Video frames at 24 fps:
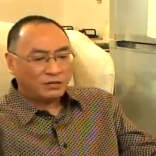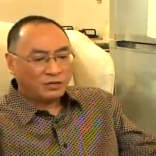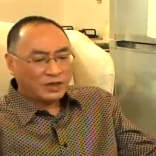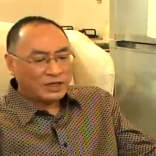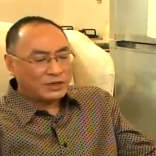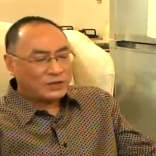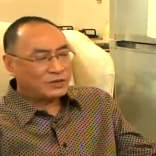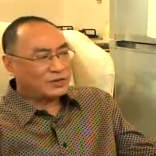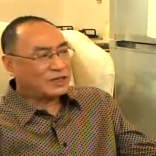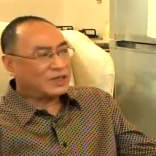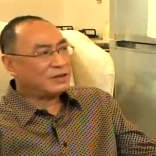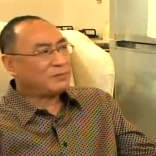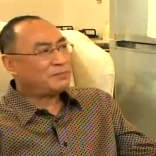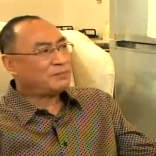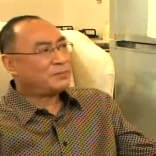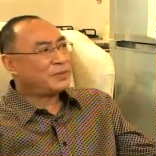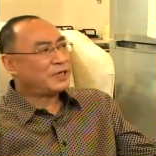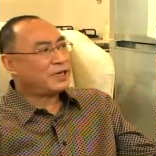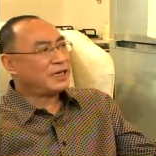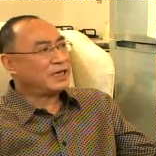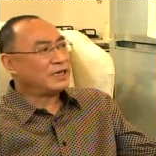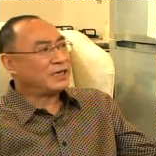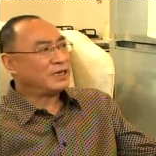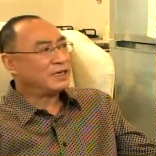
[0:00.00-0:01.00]
why should I
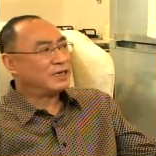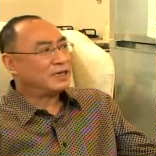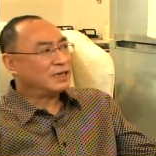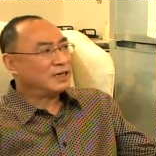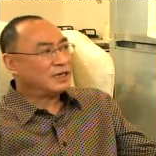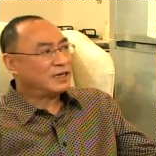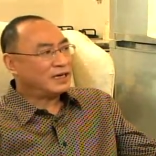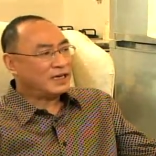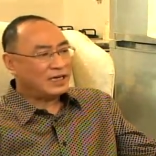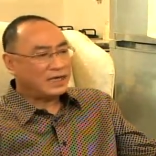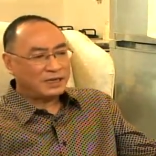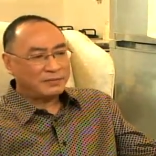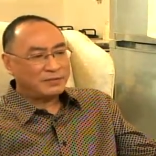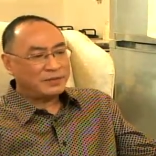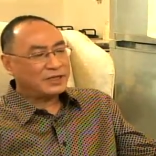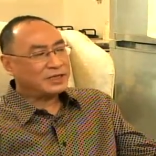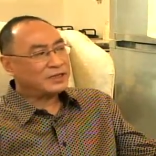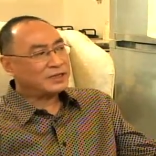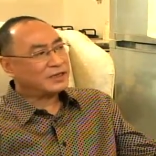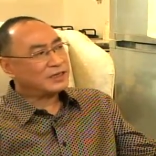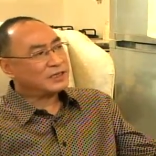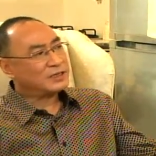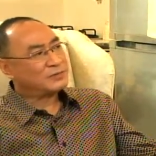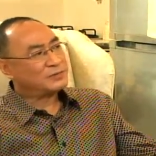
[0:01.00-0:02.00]
pay? I
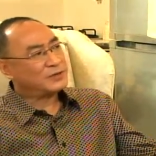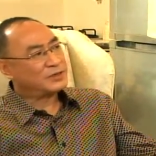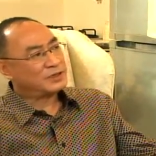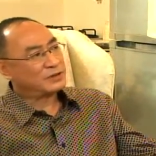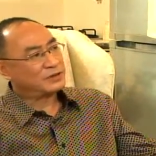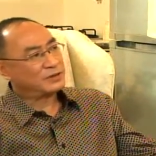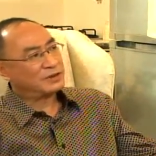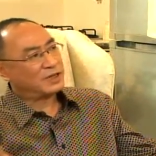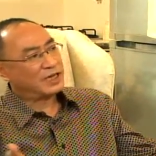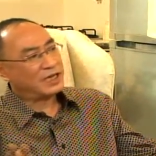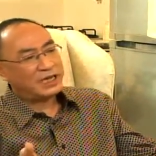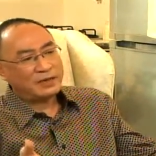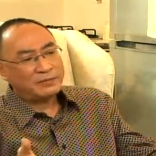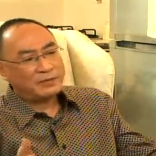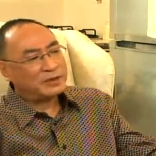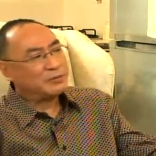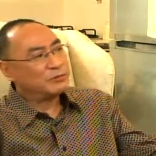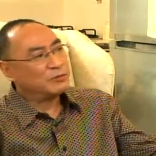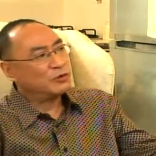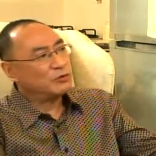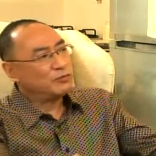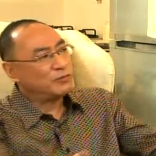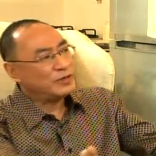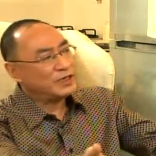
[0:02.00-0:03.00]
haven't transferred, I
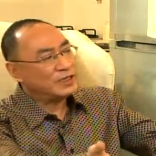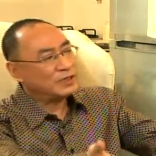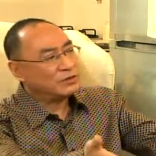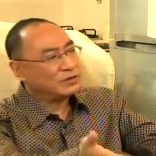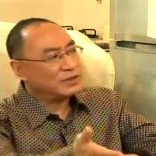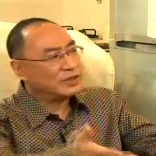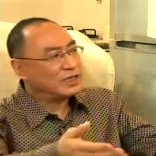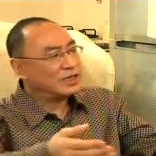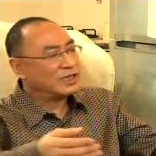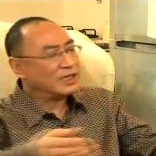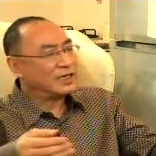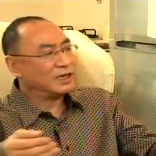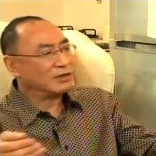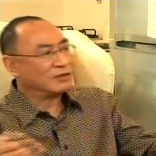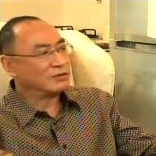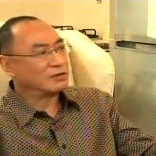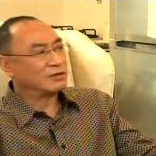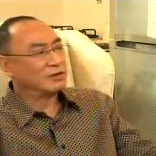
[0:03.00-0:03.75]
haven't moved into that house.